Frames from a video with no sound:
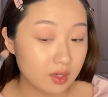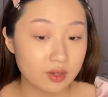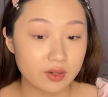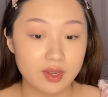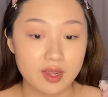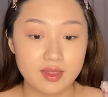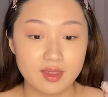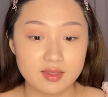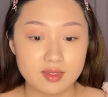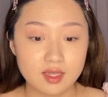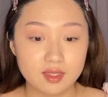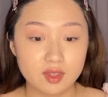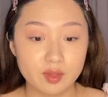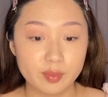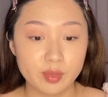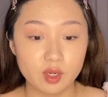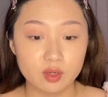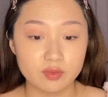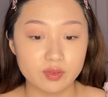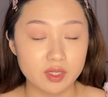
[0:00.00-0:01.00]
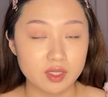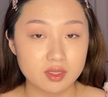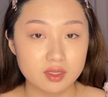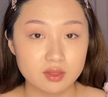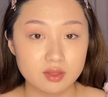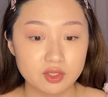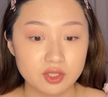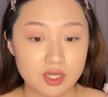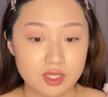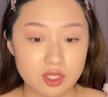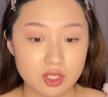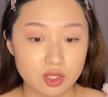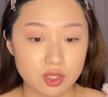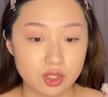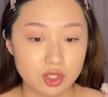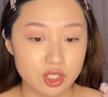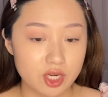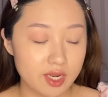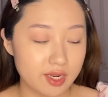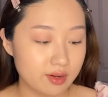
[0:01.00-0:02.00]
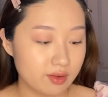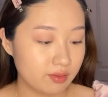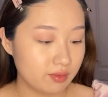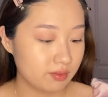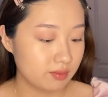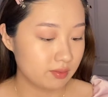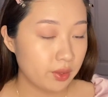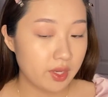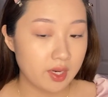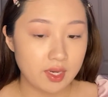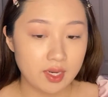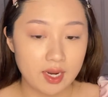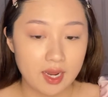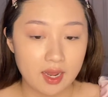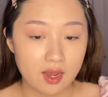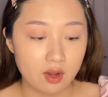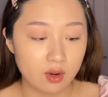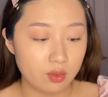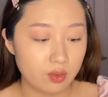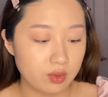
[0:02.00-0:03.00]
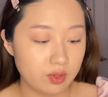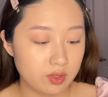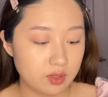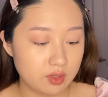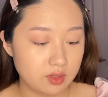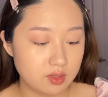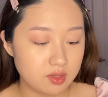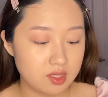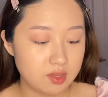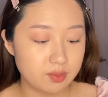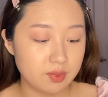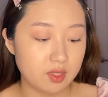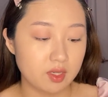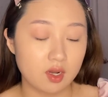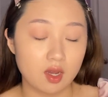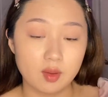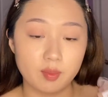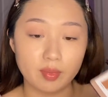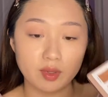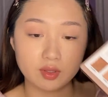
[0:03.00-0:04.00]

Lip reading: Okay, that's like the perfect transition shade. Okay, now we're gonna deepen it up a